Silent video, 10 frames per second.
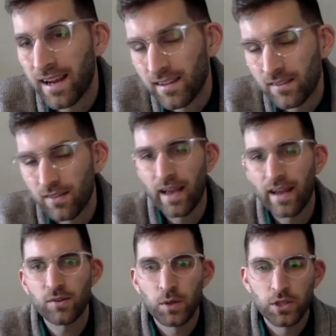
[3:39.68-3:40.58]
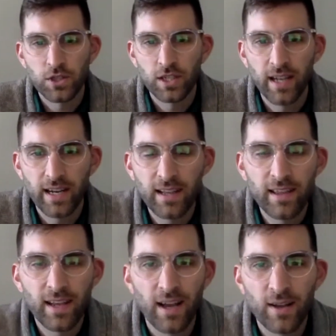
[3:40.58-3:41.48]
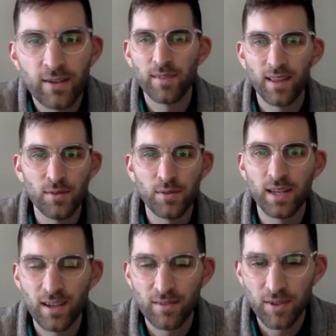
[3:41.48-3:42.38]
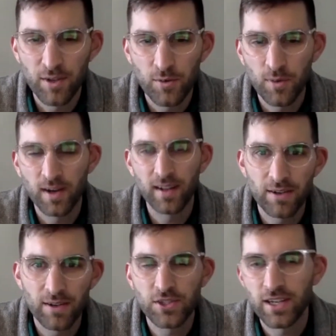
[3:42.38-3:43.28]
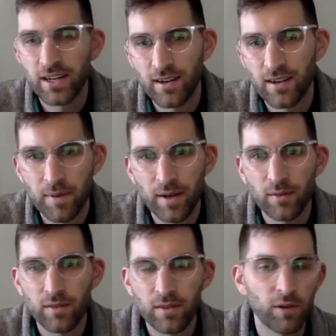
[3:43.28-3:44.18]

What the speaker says: guess last question, anything else that you think of that you'd want to share about